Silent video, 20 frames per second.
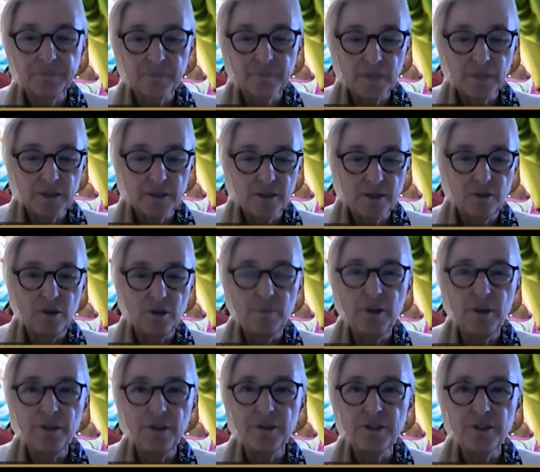Zero
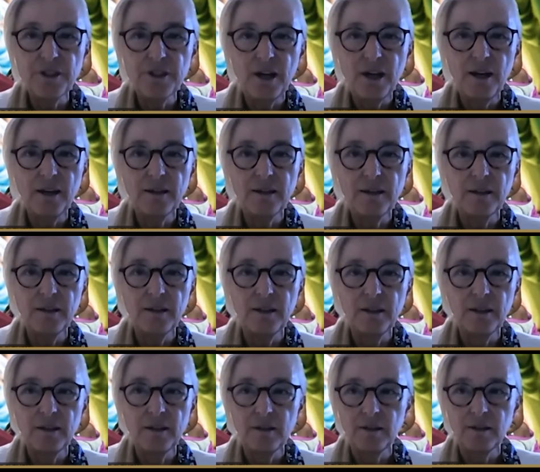Mothers Die
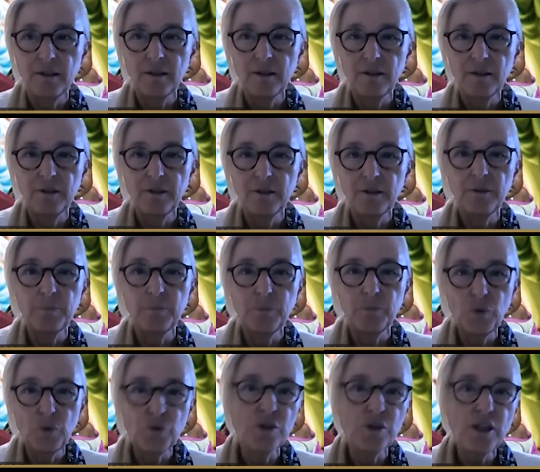in
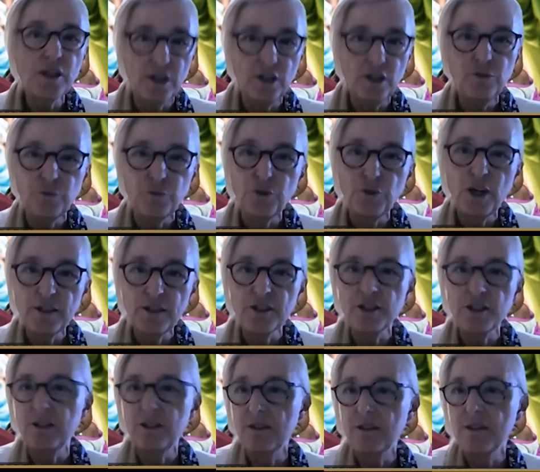mostly in
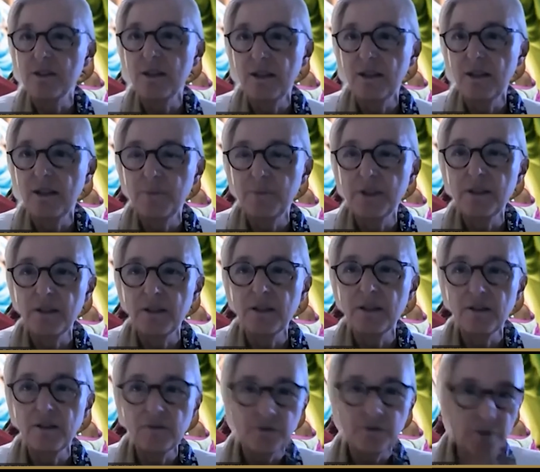French. It is adapted
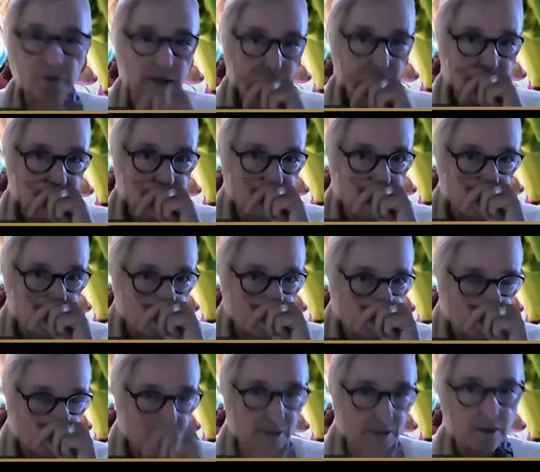in French
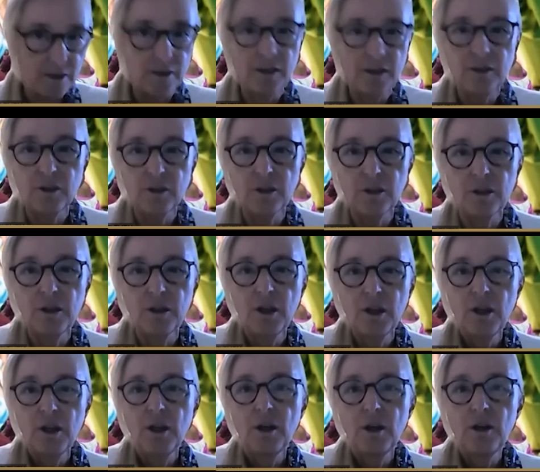and in the
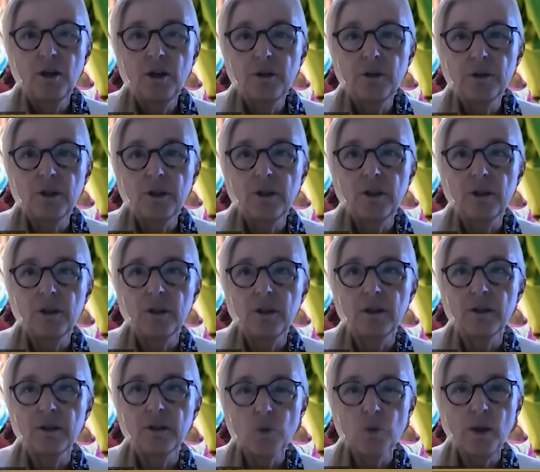local
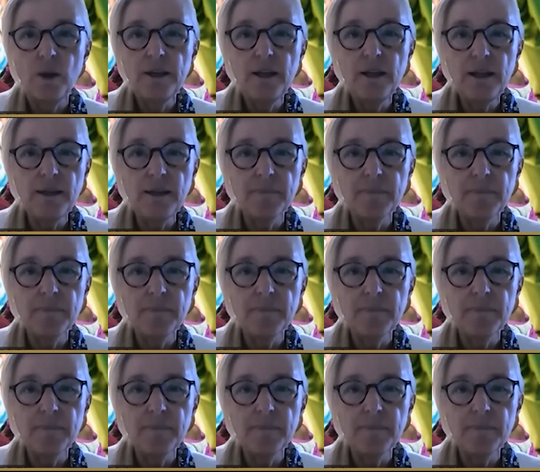Swahili.